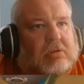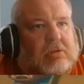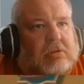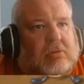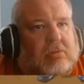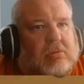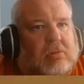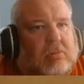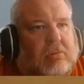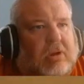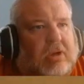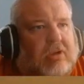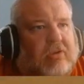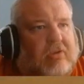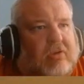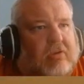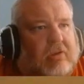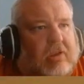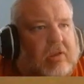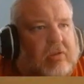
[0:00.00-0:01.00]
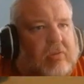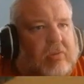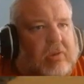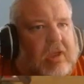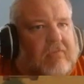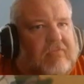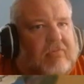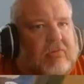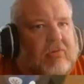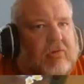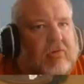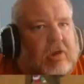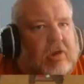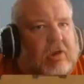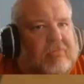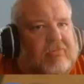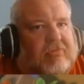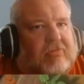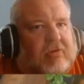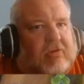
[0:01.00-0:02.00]
what we're going to do now that we have some
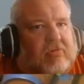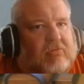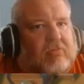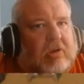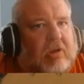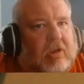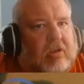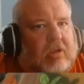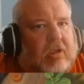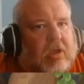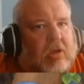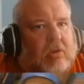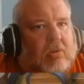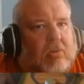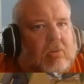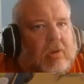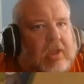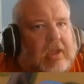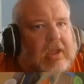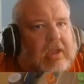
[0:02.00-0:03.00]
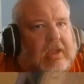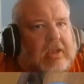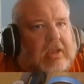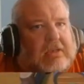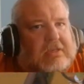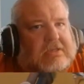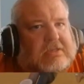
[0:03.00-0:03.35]
grapes is we're going to go and